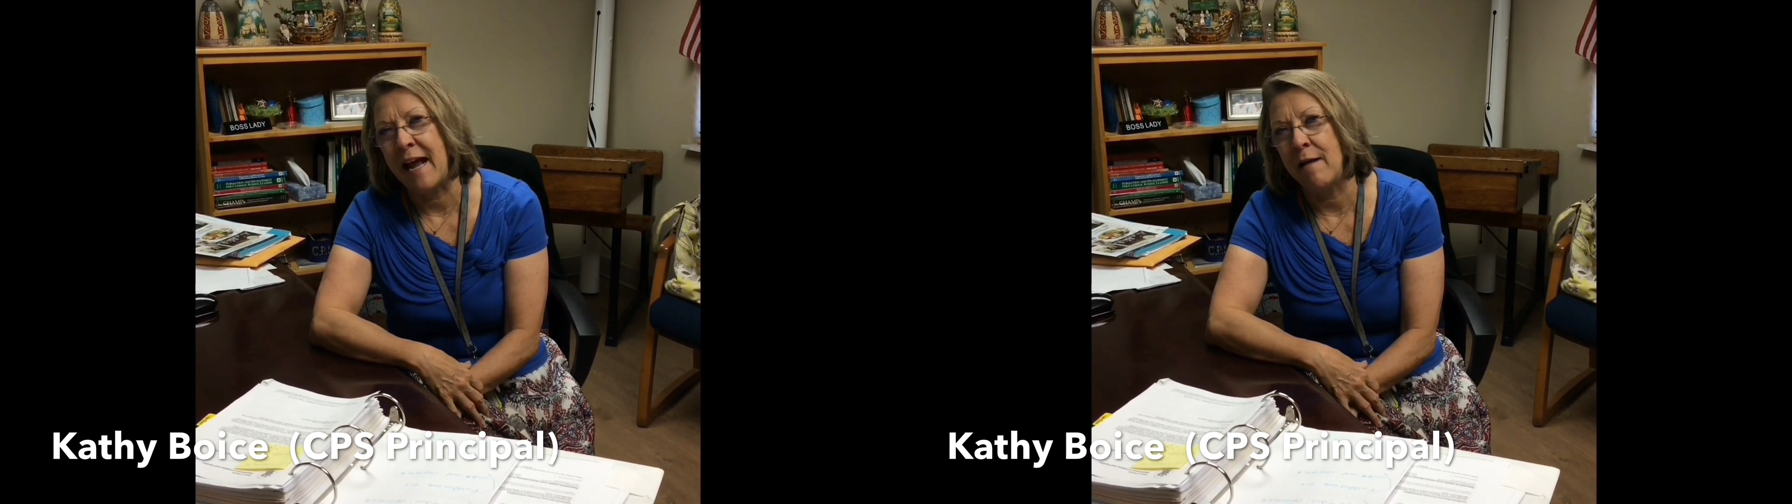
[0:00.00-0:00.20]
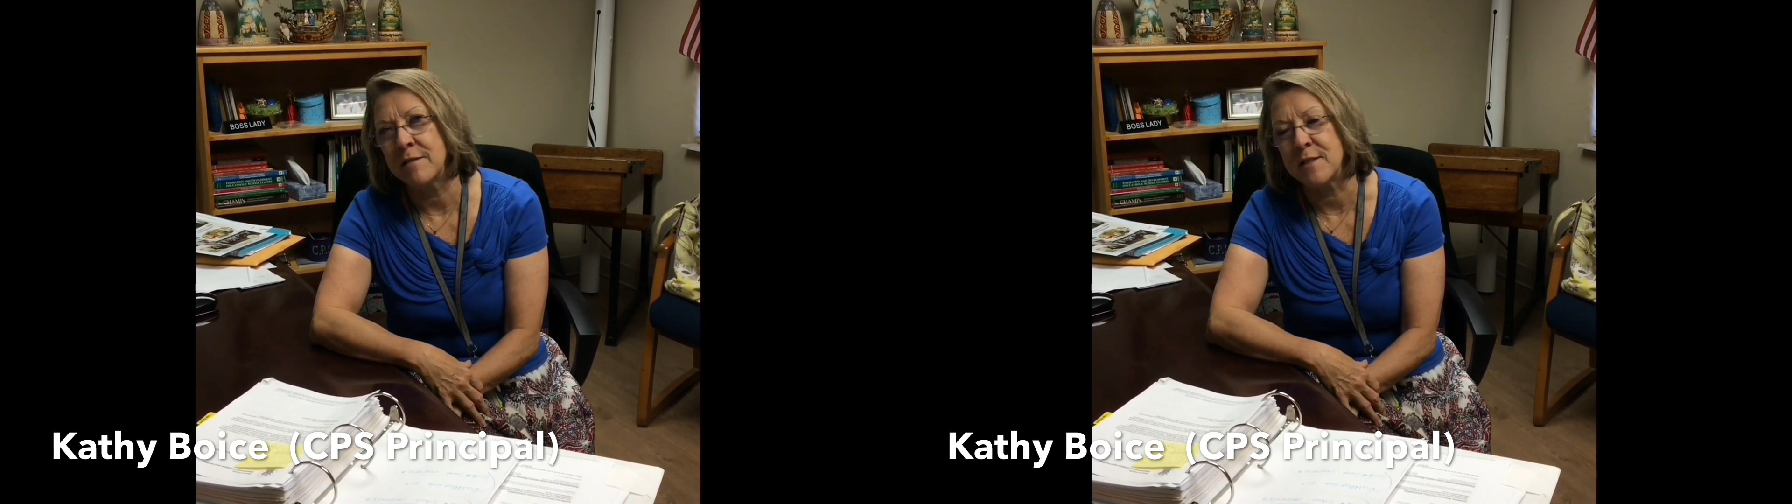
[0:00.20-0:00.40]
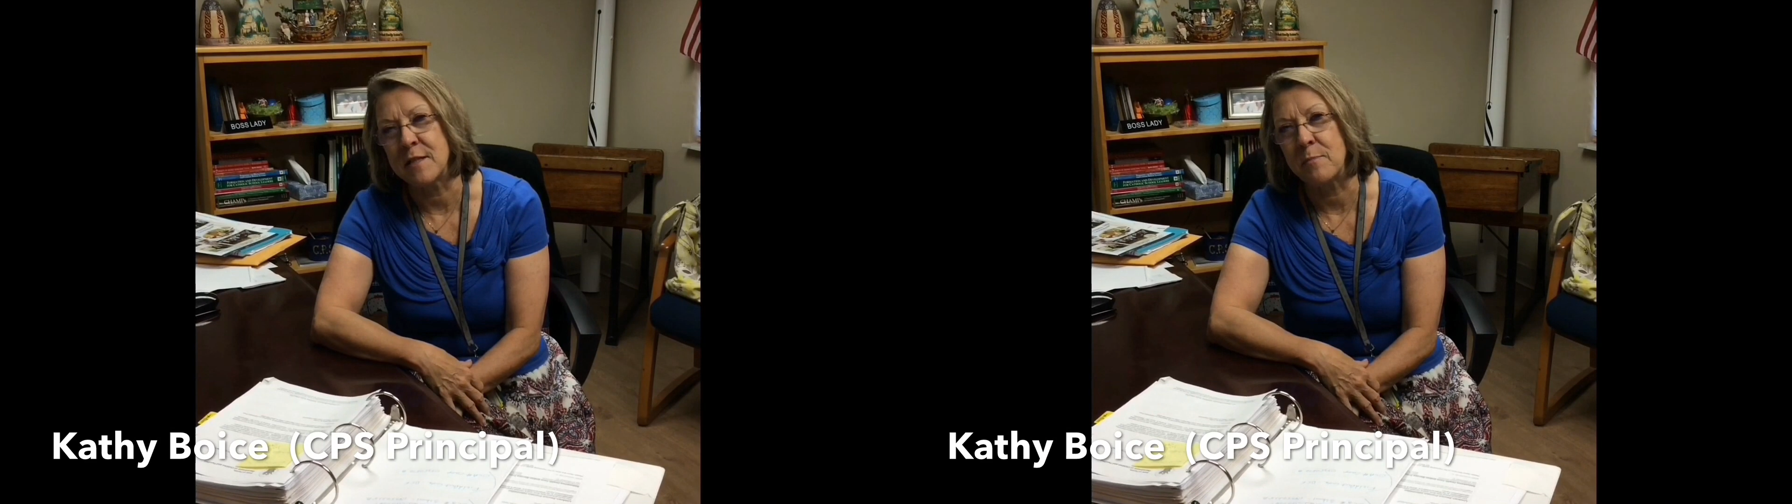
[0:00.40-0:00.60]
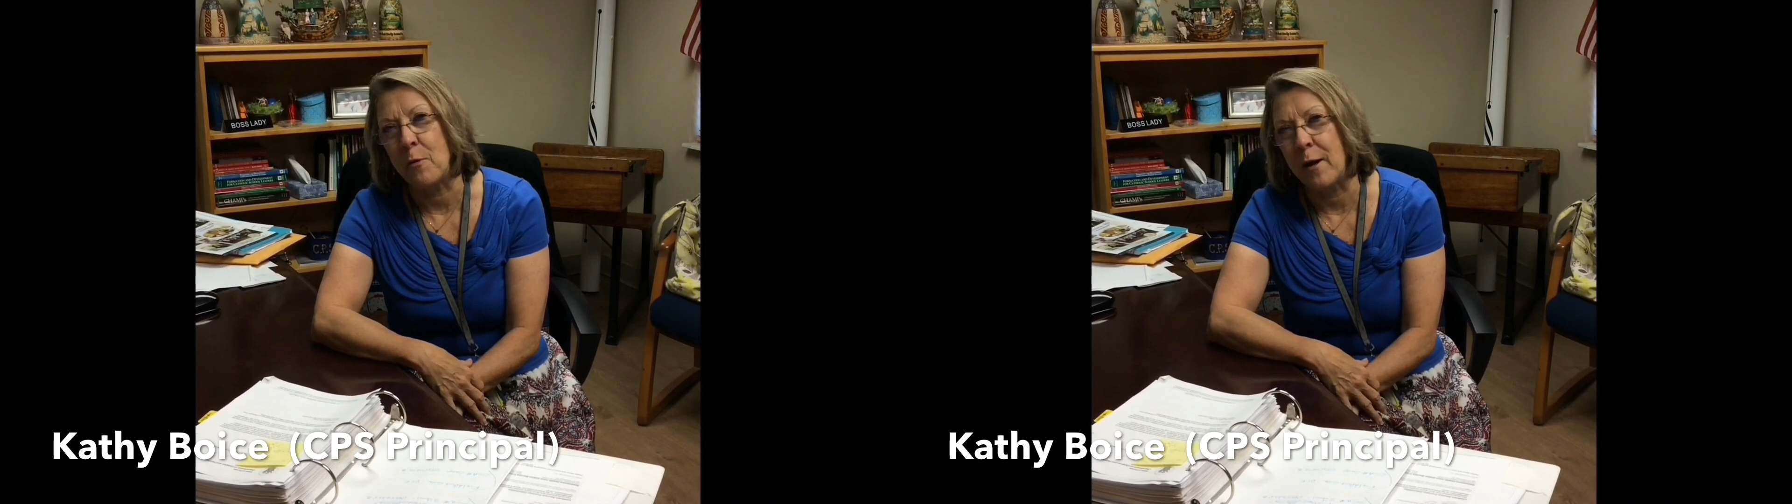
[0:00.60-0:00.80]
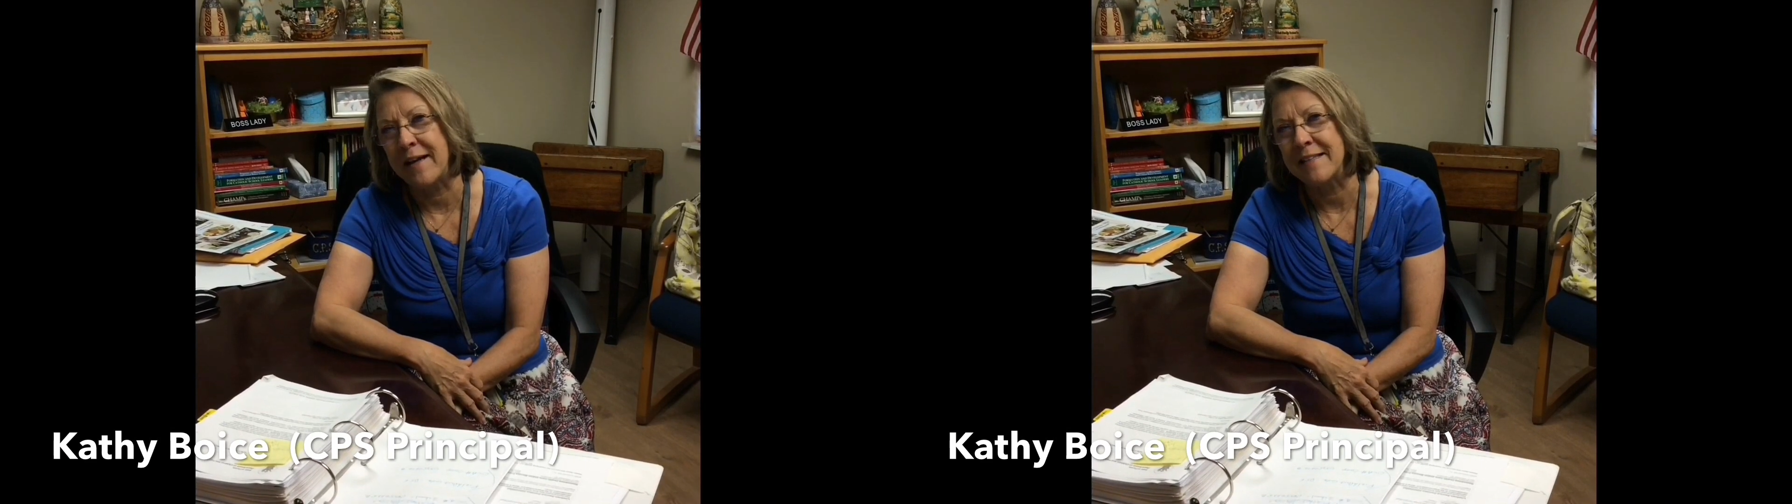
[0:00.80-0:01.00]
out to
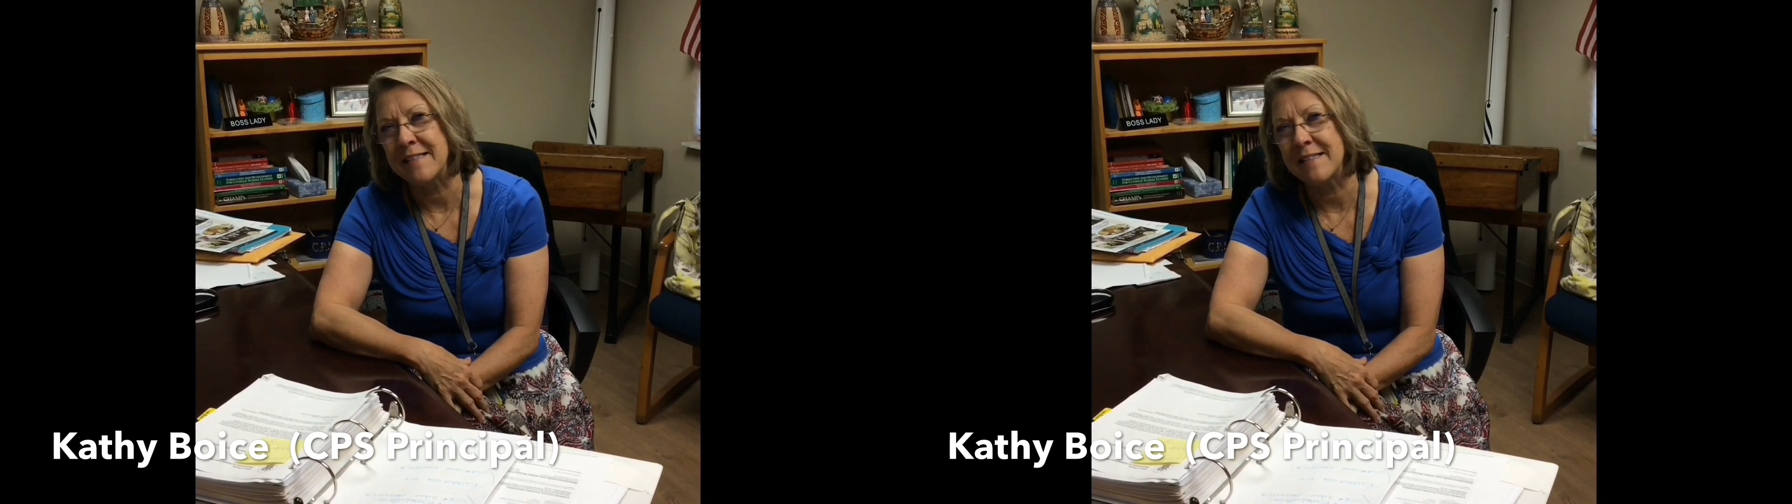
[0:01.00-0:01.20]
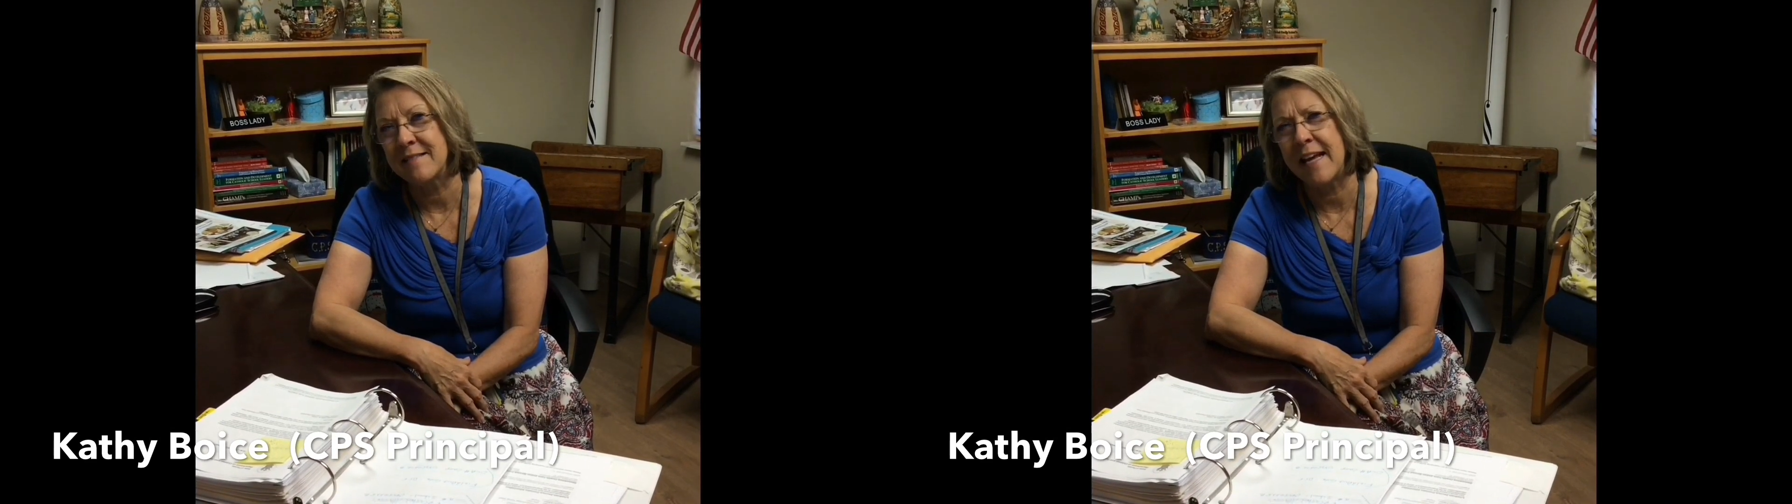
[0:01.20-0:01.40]
support us.